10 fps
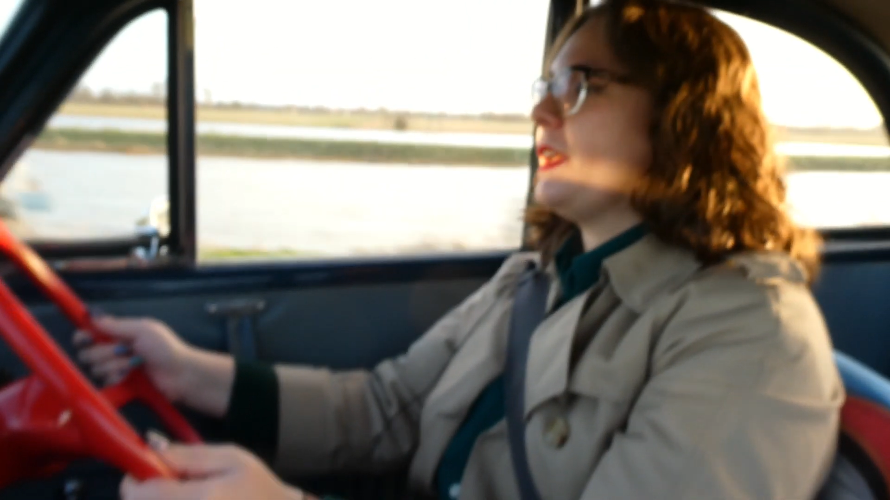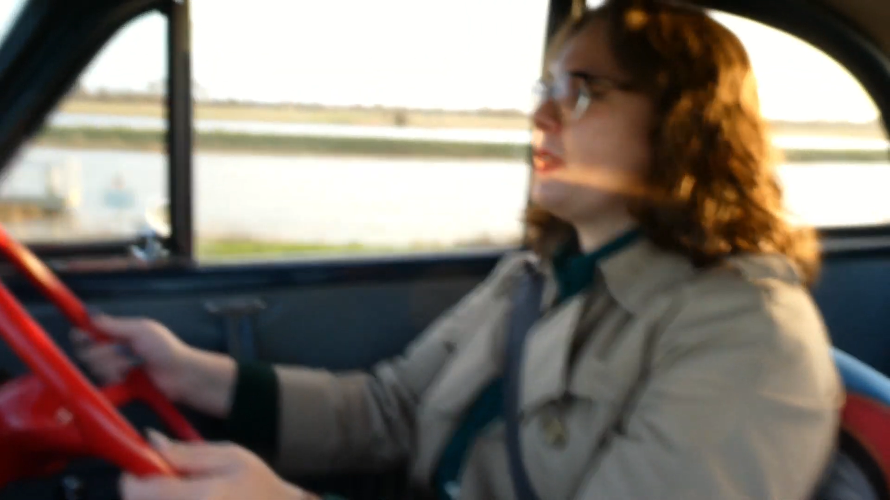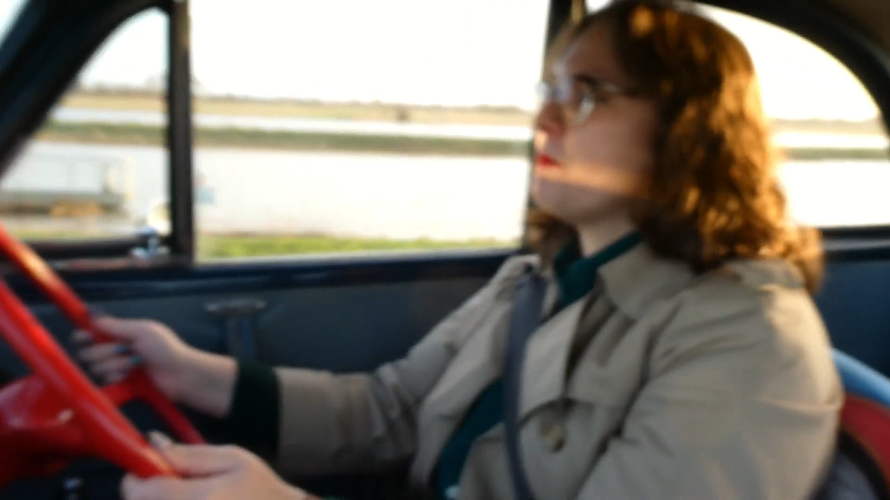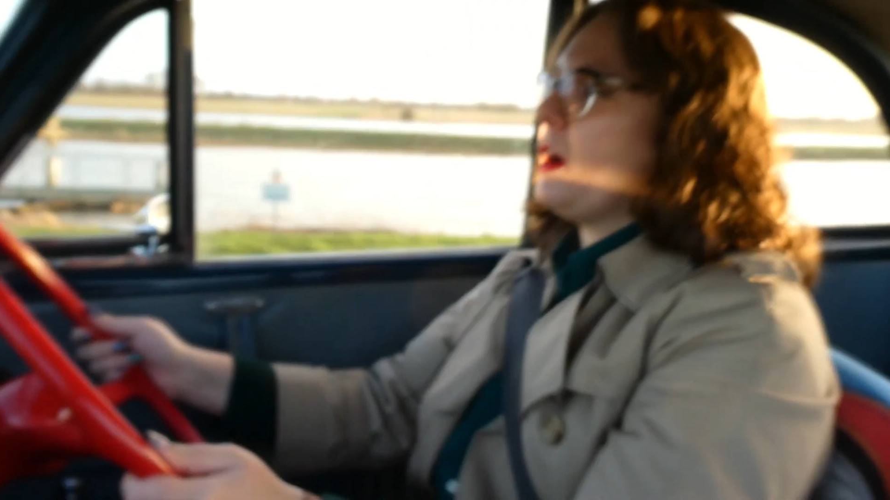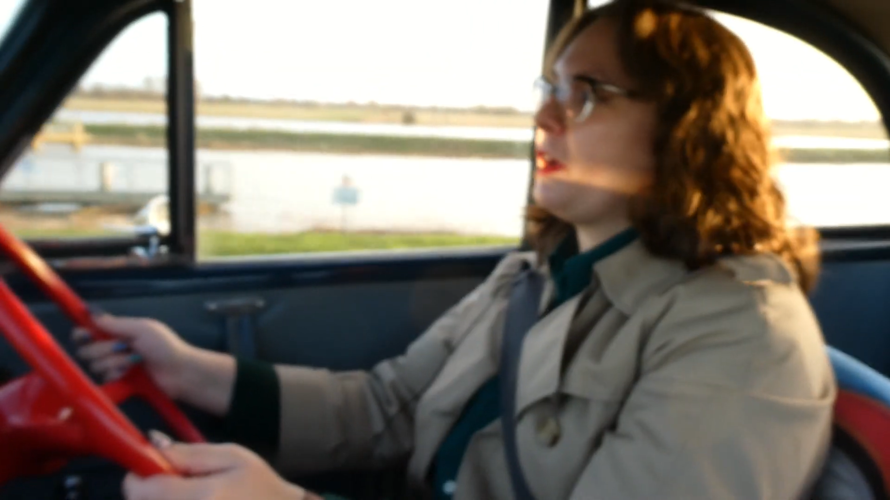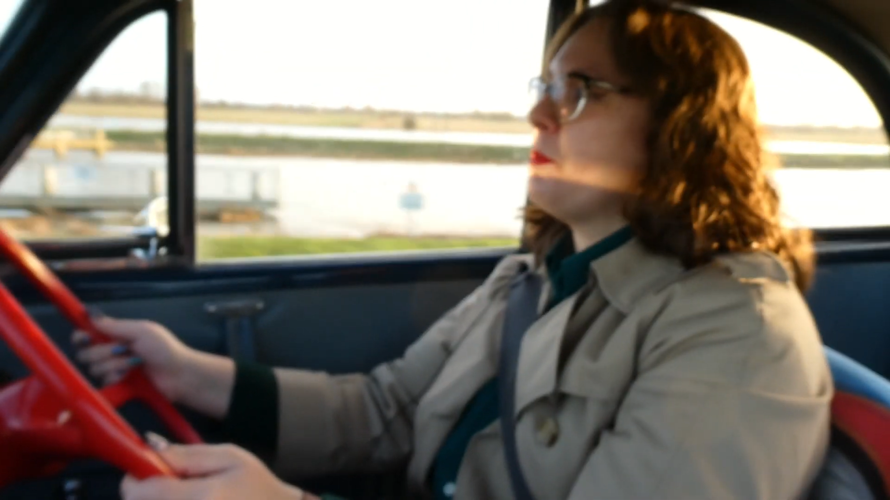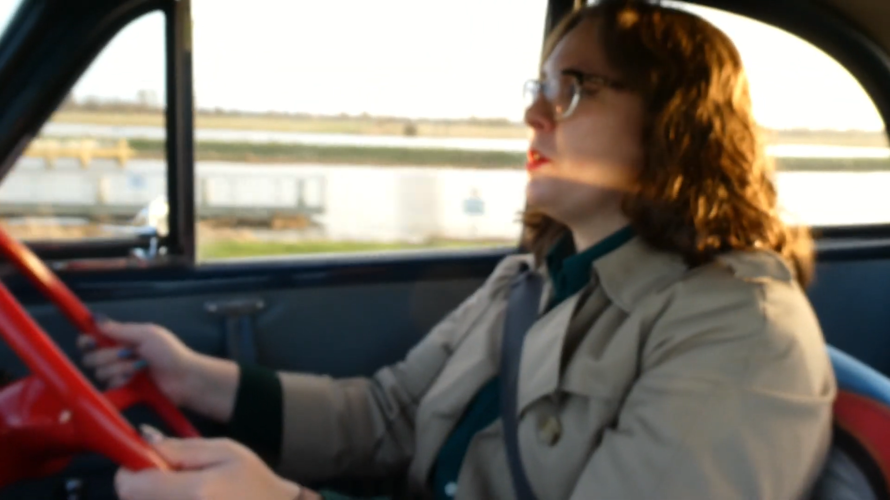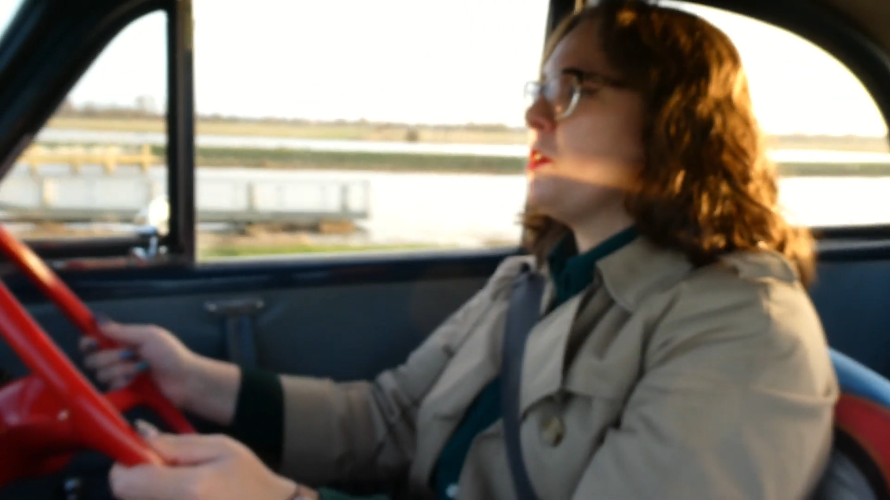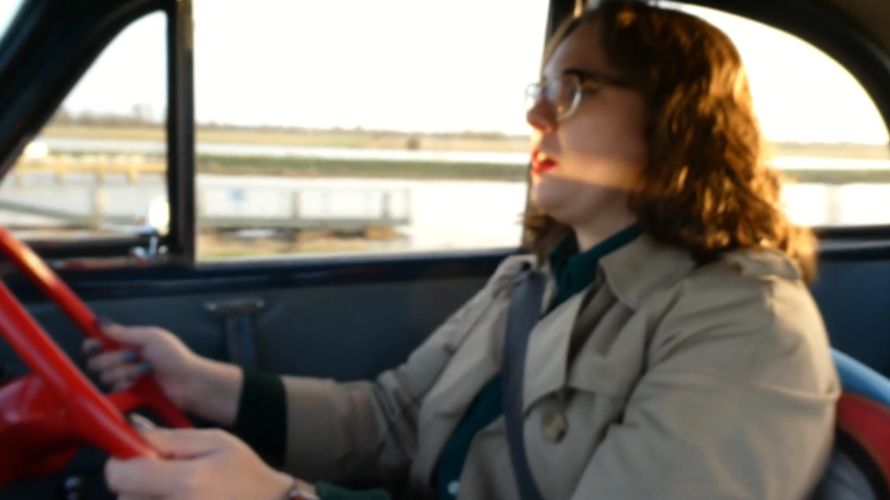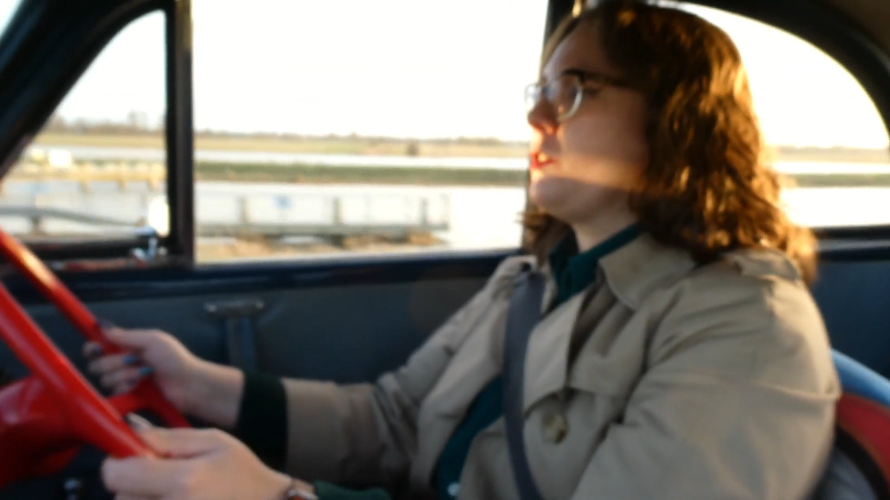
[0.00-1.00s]
making my
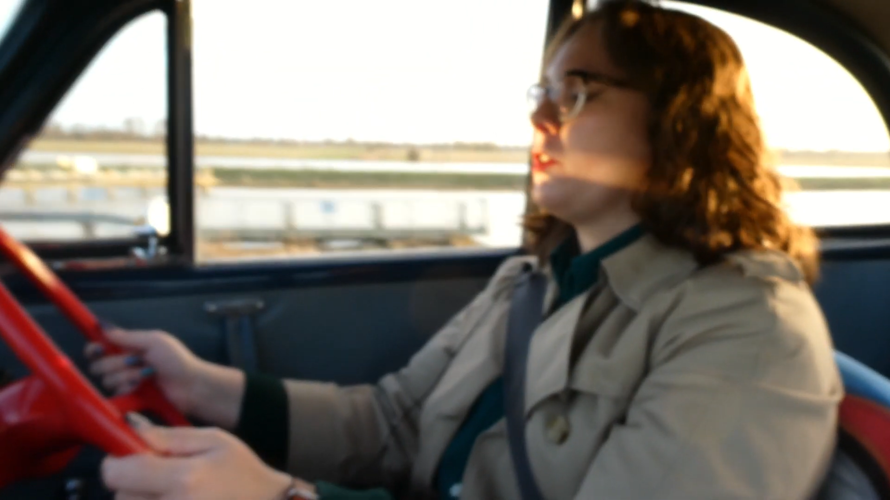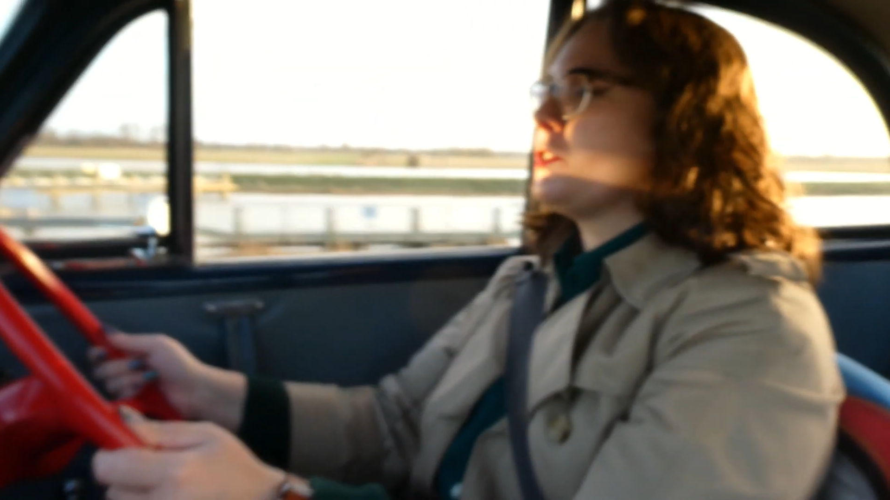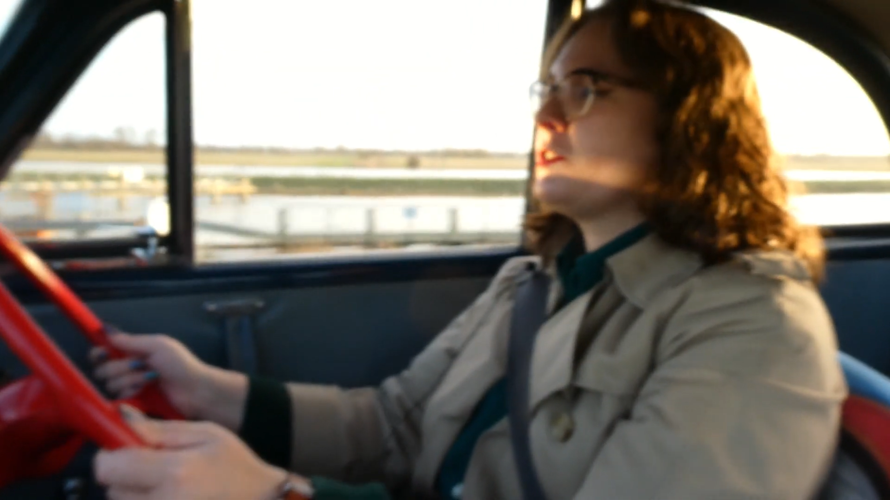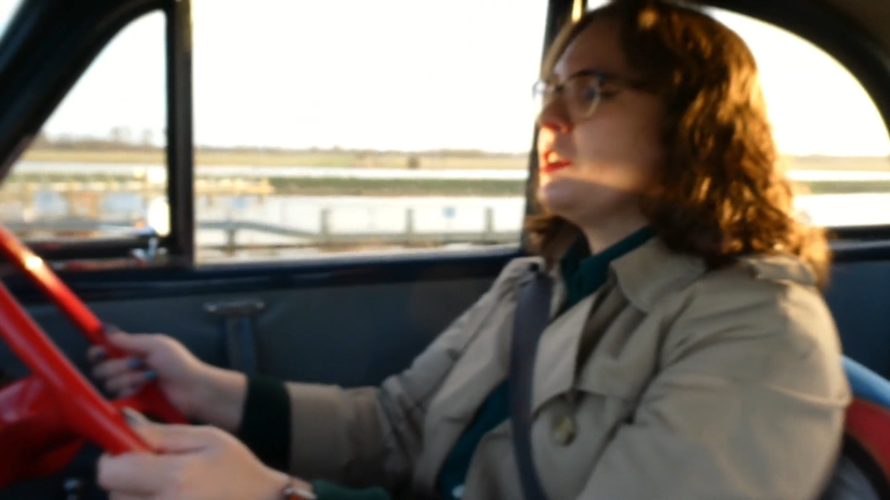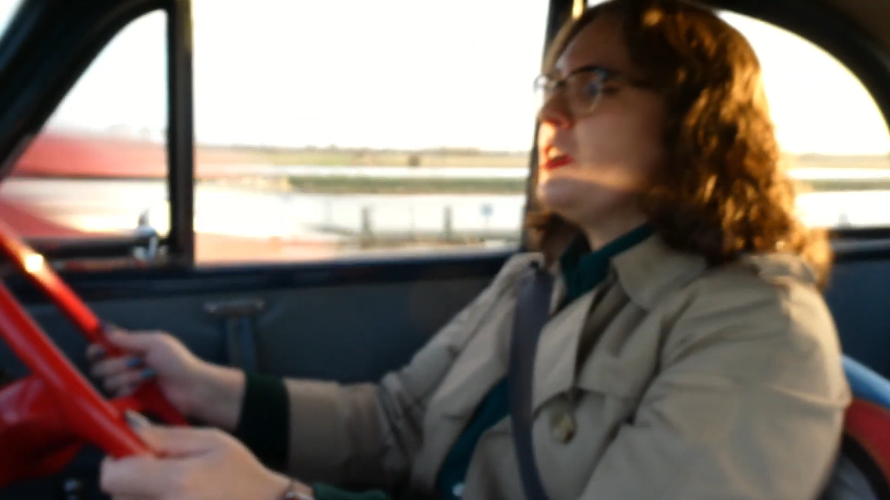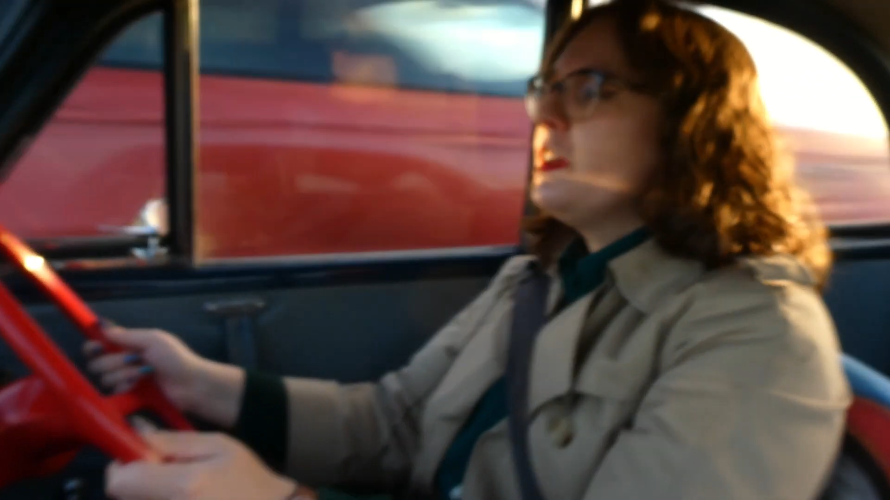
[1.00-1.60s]
commute across